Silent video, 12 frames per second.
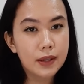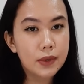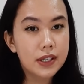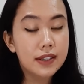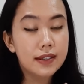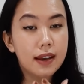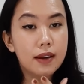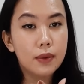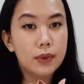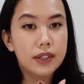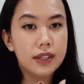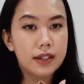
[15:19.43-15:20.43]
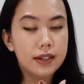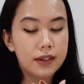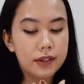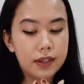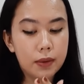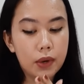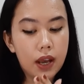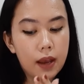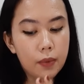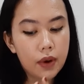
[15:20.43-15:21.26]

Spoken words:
I want to settle with Sagittarius. I